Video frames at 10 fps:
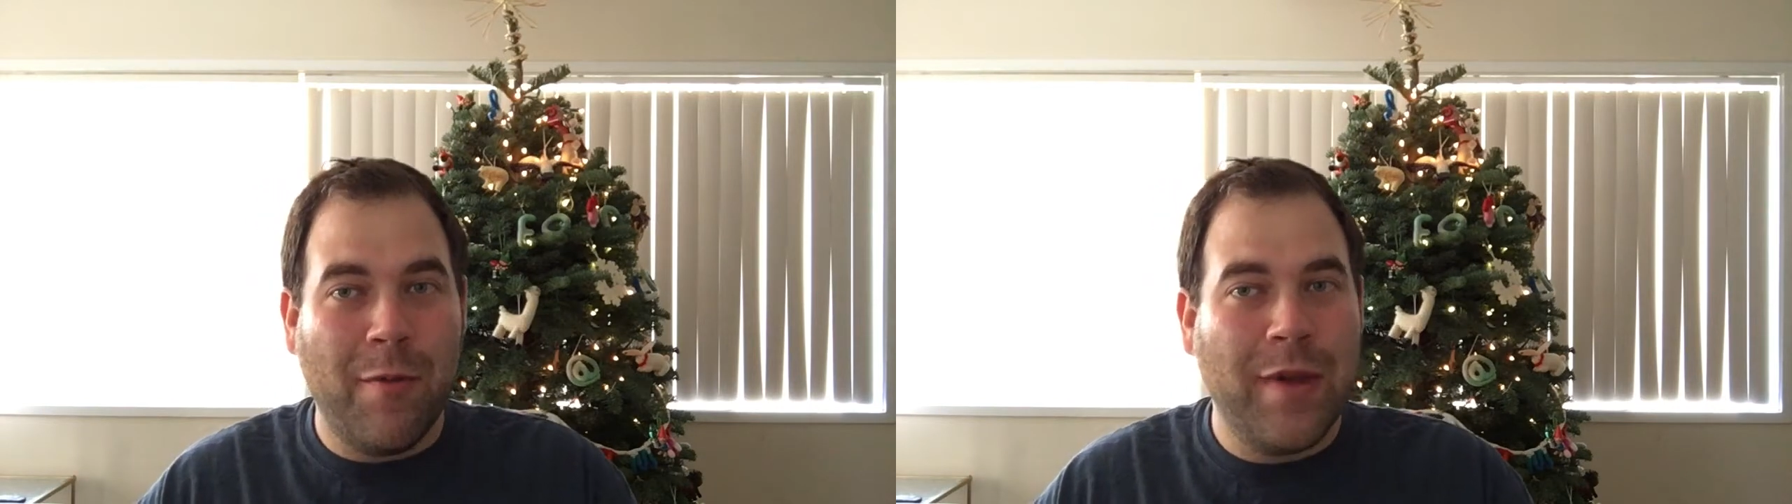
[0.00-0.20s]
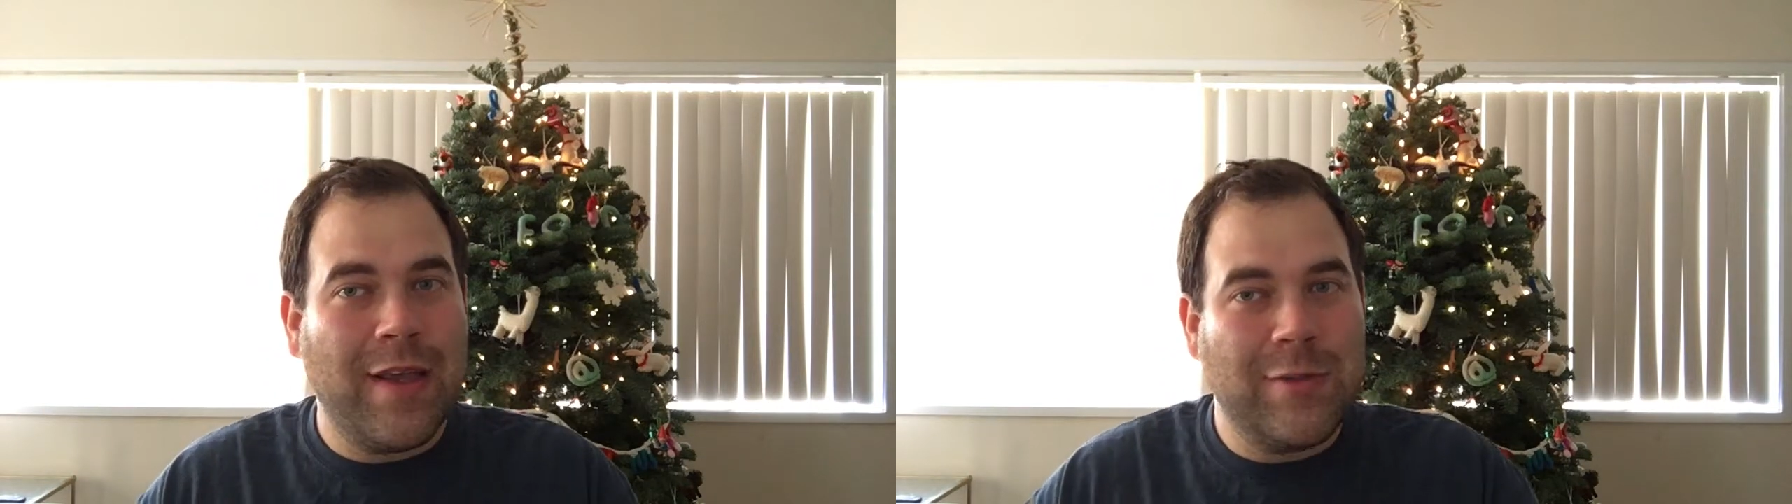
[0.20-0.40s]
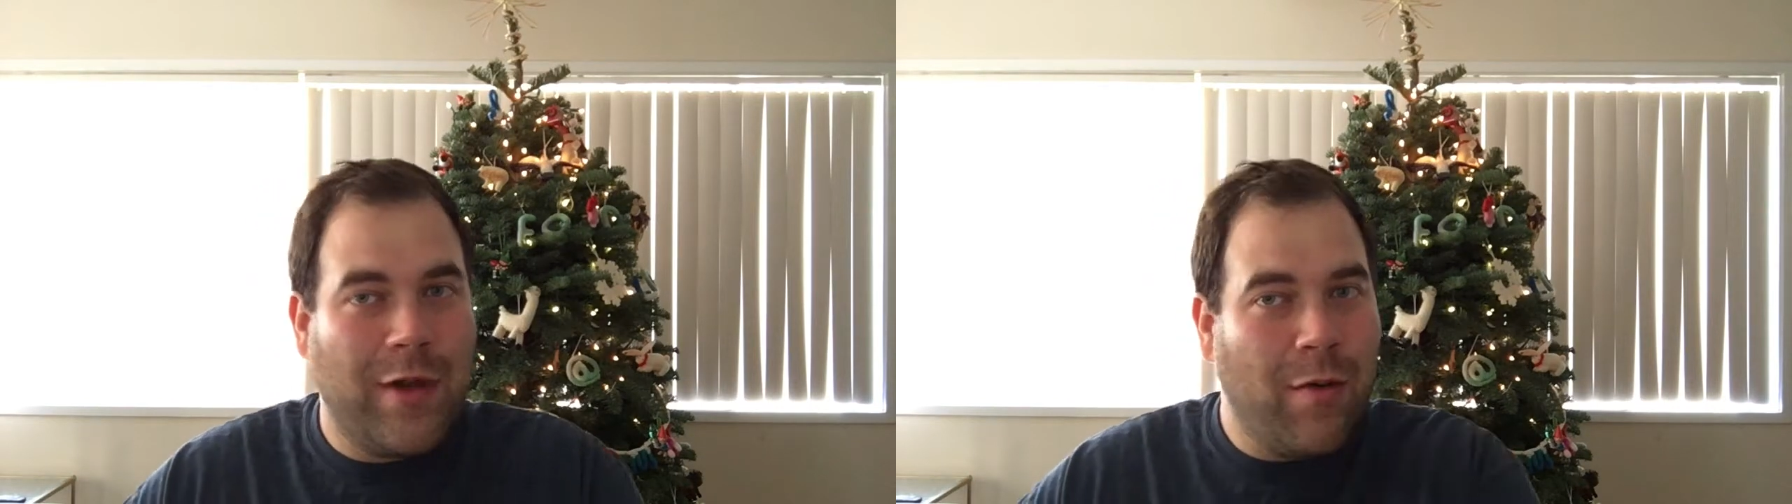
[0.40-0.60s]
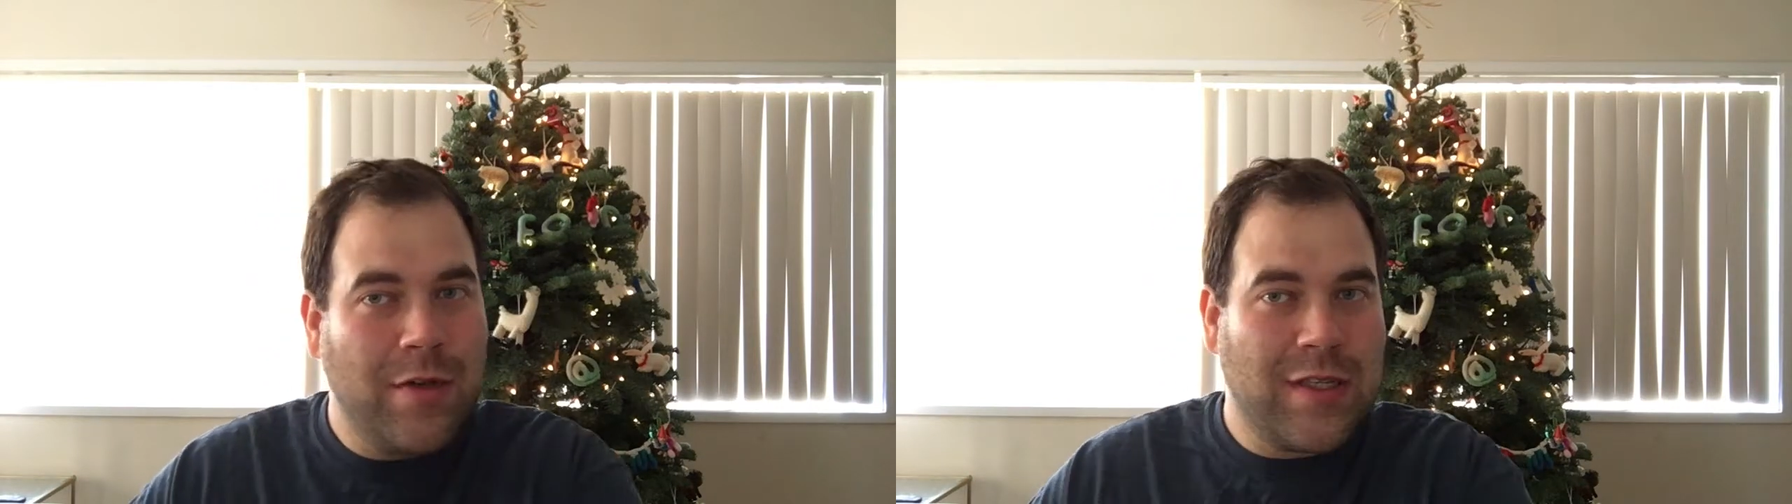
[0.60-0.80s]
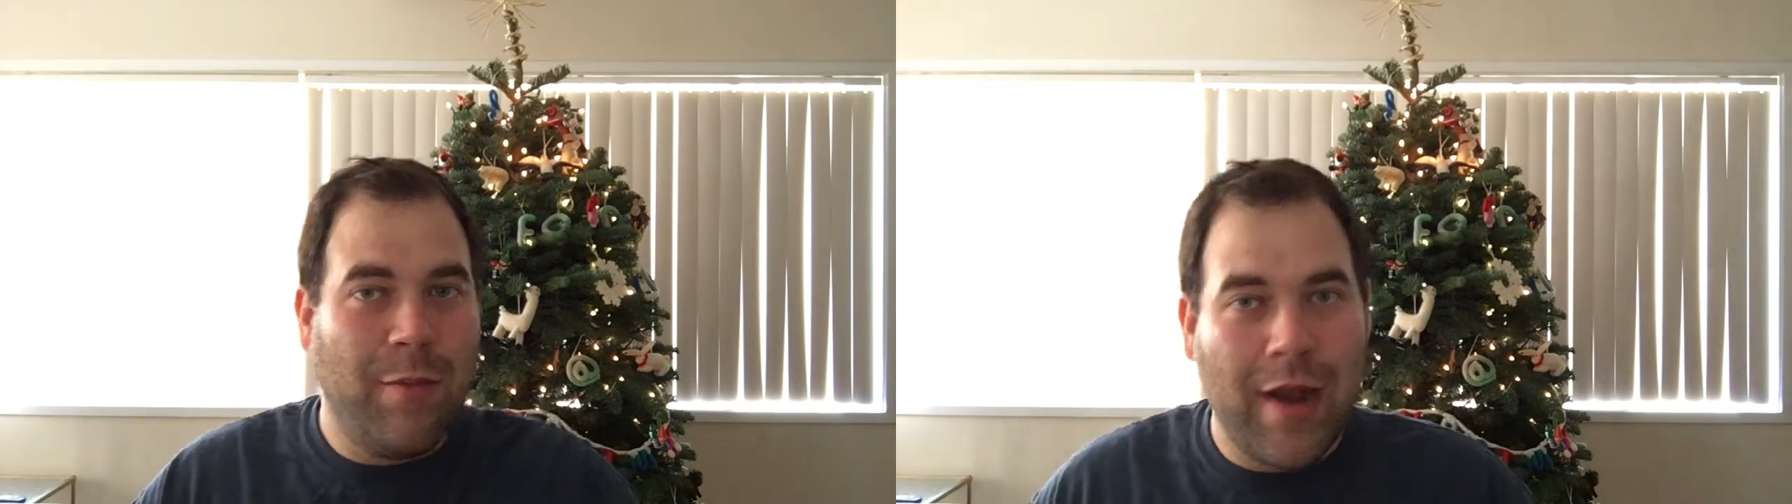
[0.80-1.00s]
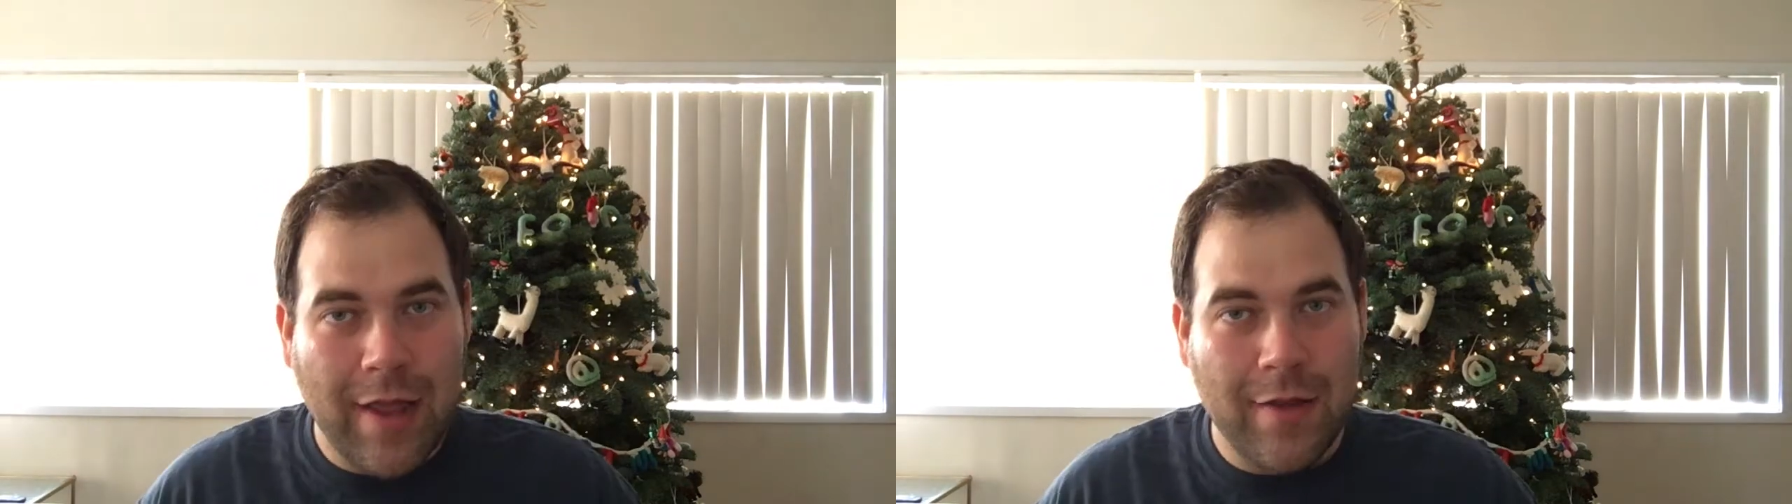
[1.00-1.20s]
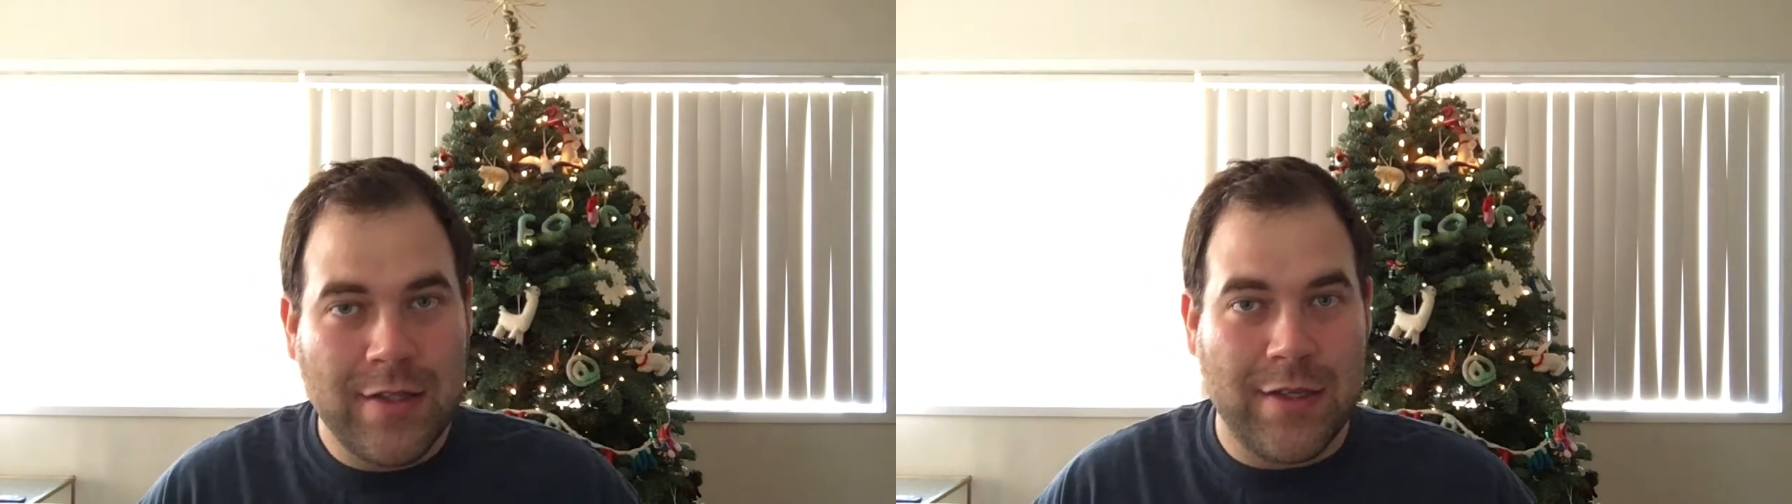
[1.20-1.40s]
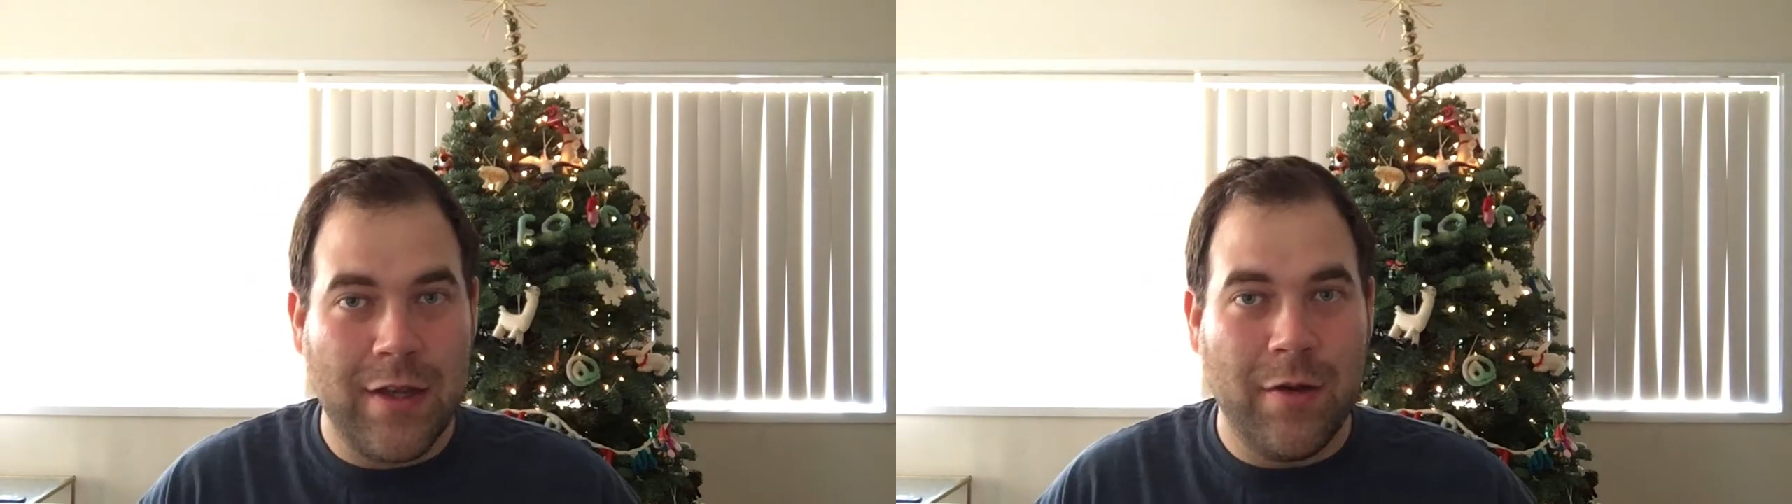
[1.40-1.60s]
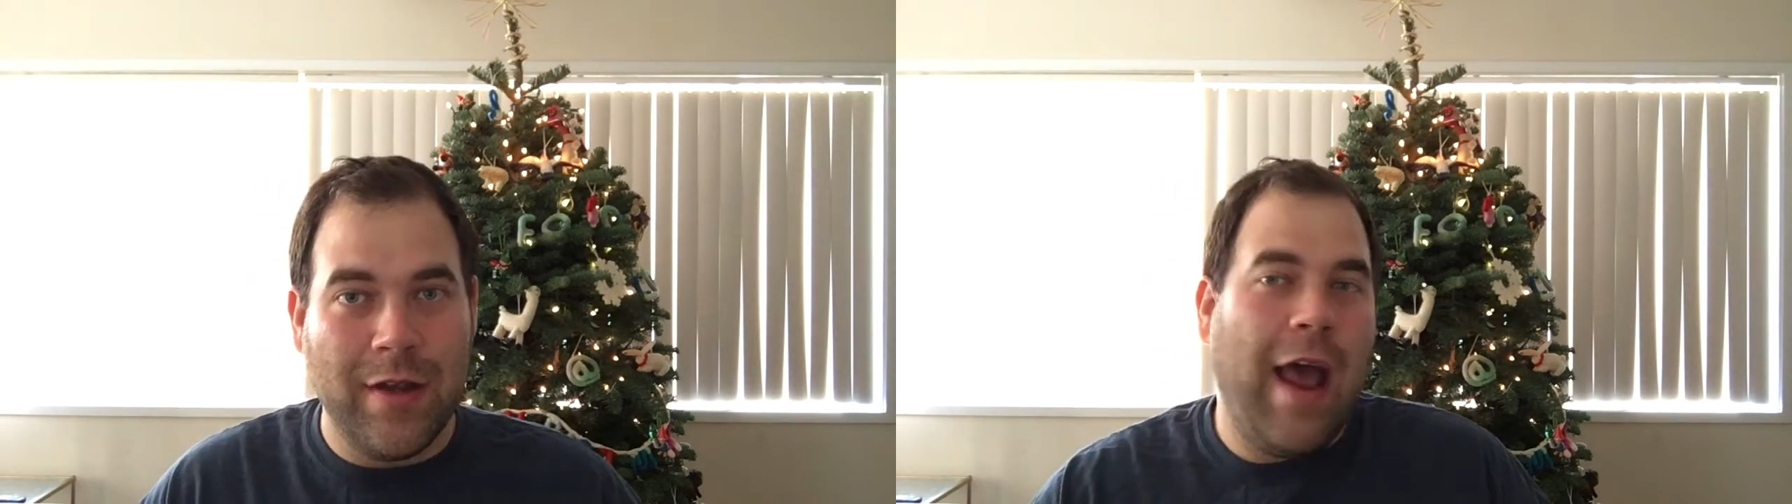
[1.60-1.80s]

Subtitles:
because we don't want somebody else to do it.